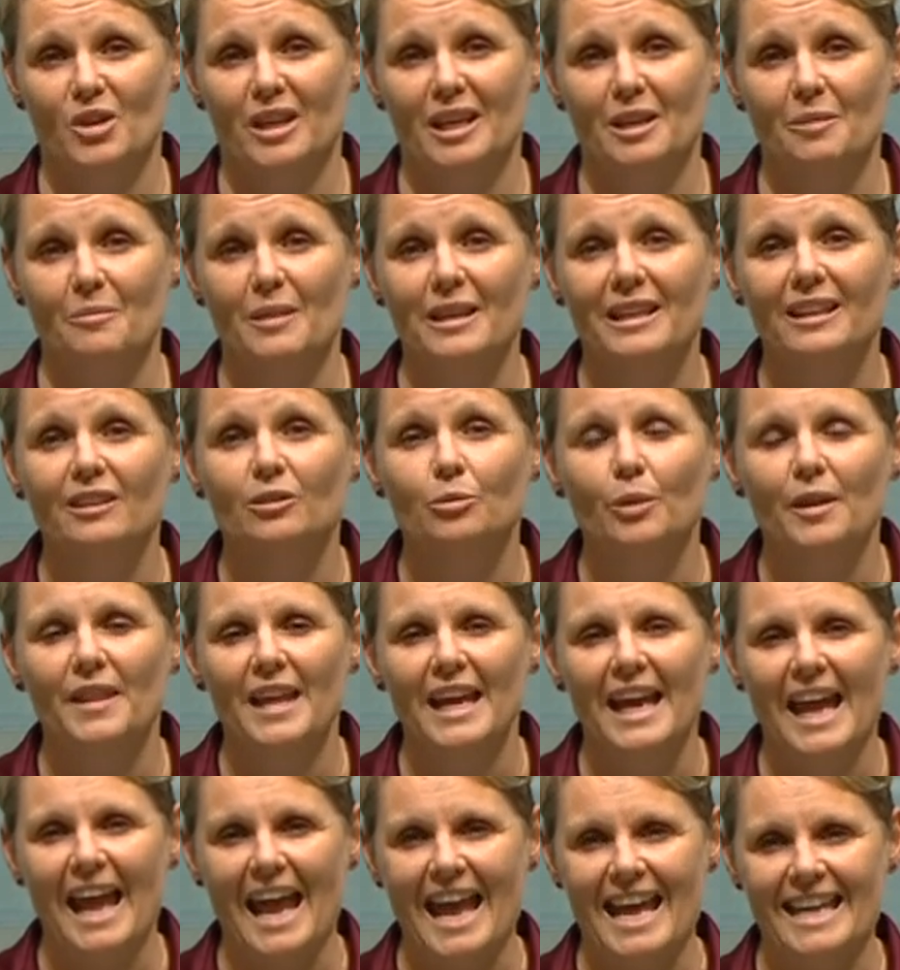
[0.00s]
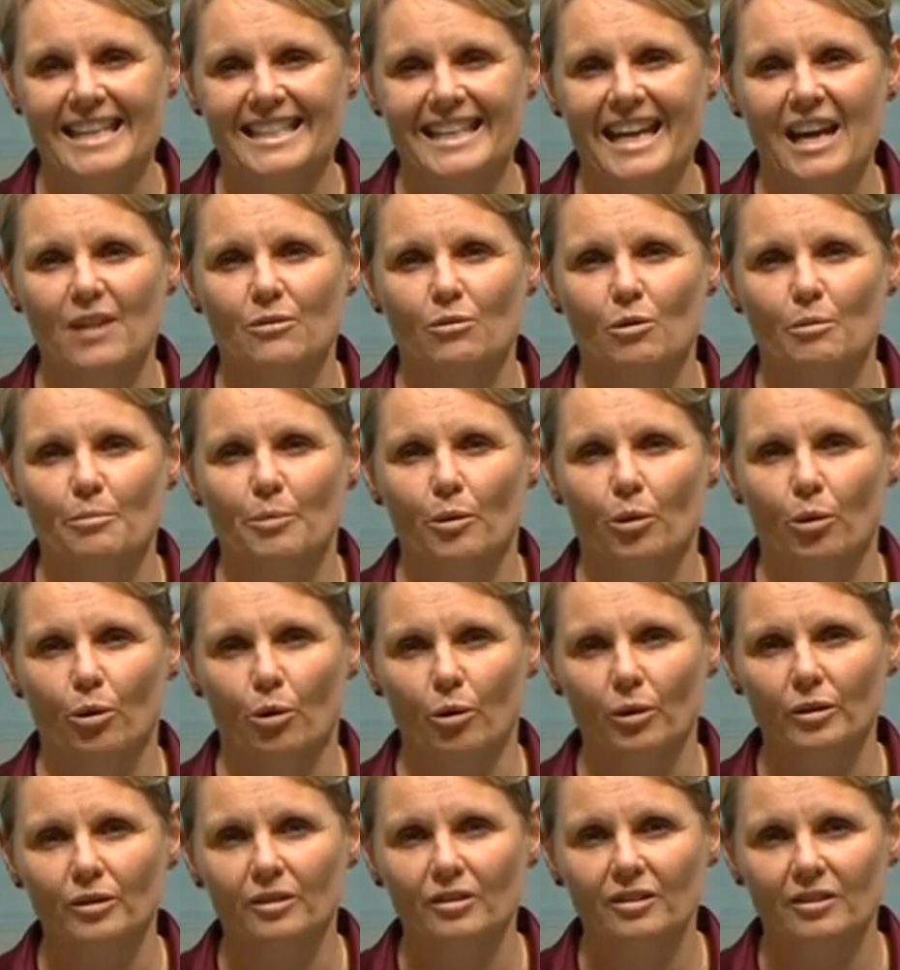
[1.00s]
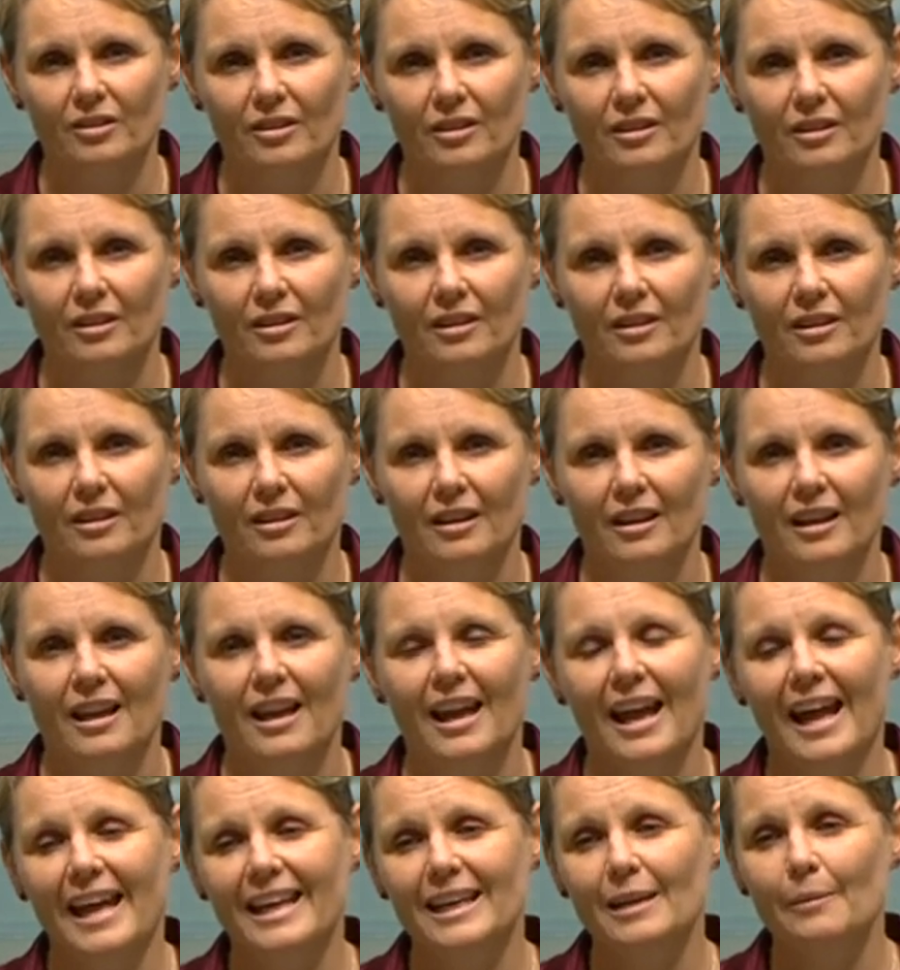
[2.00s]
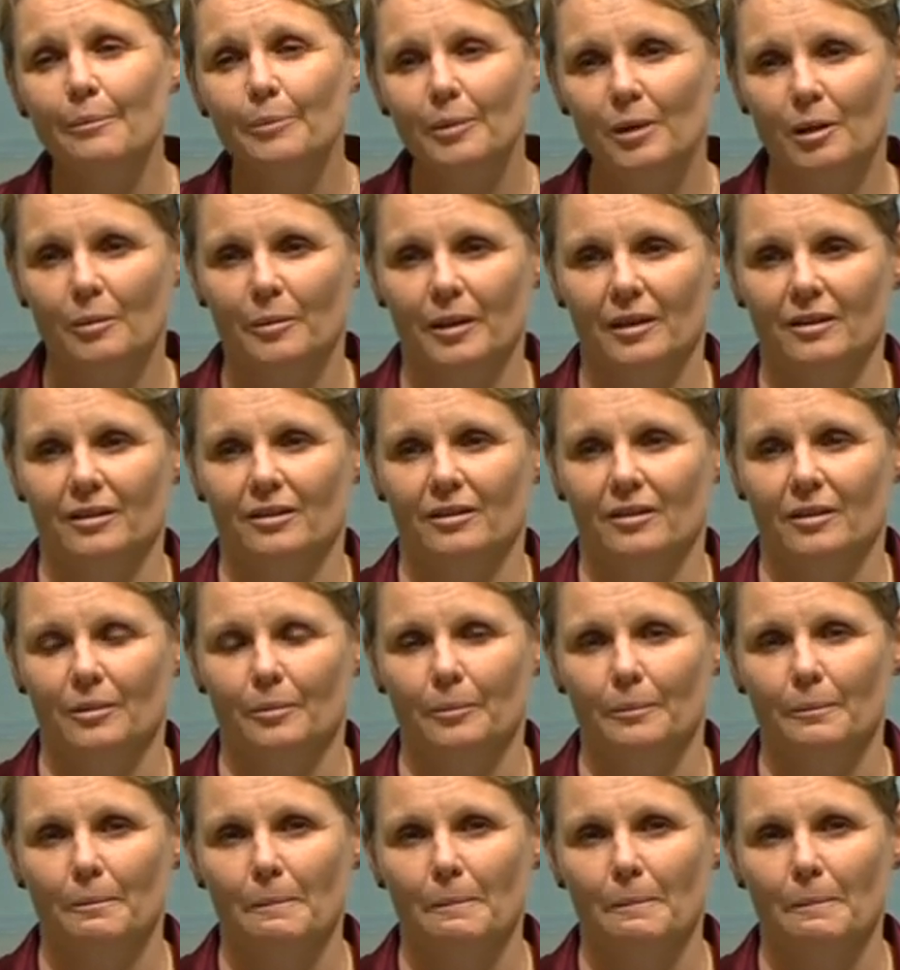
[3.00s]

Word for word: committees when they hand down reports and implements them.